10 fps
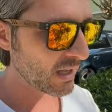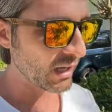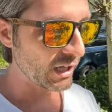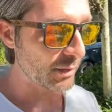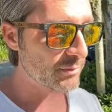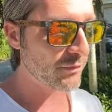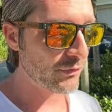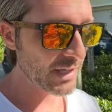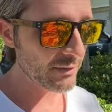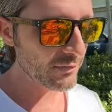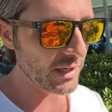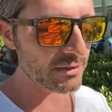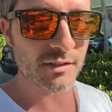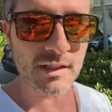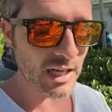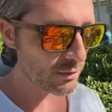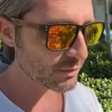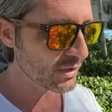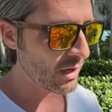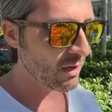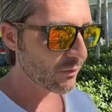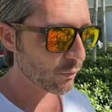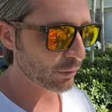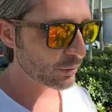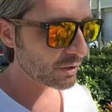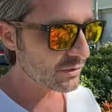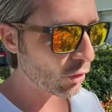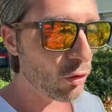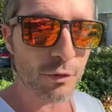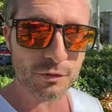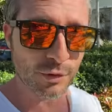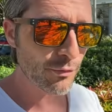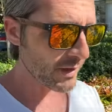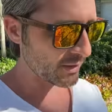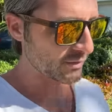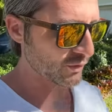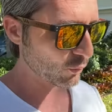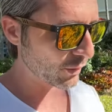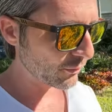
and up to $5,000 for units over 2,000 square